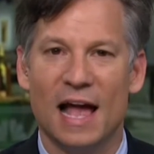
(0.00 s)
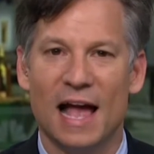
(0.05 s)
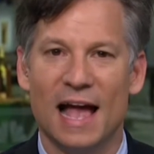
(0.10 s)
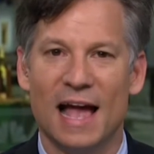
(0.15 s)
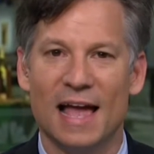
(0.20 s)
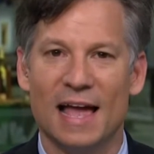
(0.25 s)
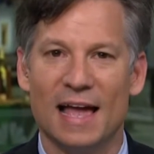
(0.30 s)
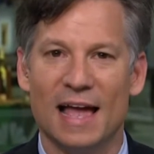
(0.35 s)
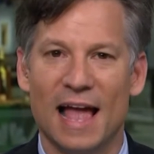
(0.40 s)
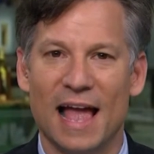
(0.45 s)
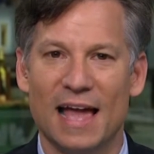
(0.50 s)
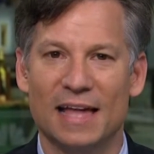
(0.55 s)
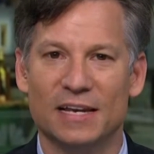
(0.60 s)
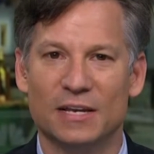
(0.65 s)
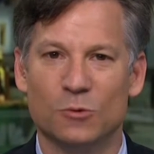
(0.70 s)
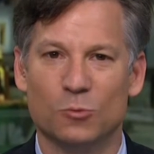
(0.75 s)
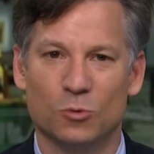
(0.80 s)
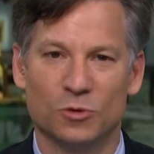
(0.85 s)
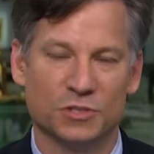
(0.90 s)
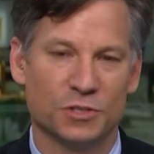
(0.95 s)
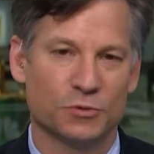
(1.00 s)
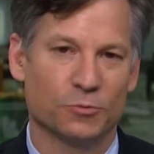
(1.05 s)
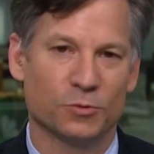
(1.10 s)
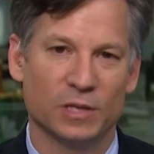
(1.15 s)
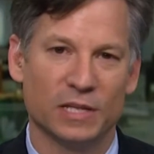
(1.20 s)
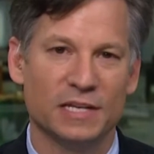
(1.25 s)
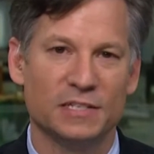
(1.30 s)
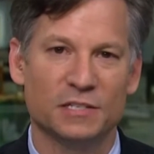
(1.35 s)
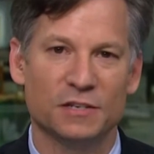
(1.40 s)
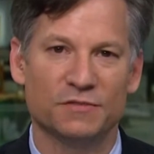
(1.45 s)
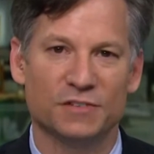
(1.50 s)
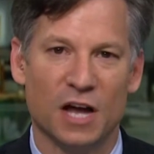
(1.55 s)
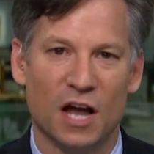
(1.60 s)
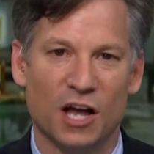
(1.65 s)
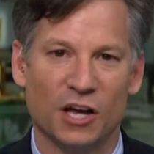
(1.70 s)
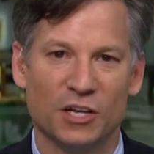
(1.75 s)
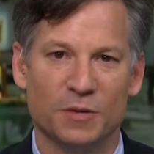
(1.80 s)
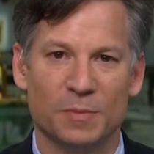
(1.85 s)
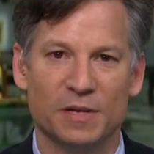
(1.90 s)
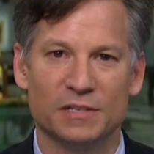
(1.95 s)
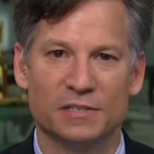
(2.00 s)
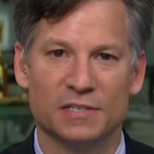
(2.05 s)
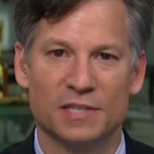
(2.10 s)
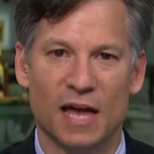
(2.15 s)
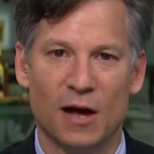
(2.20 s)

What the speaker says: And it was the release of documents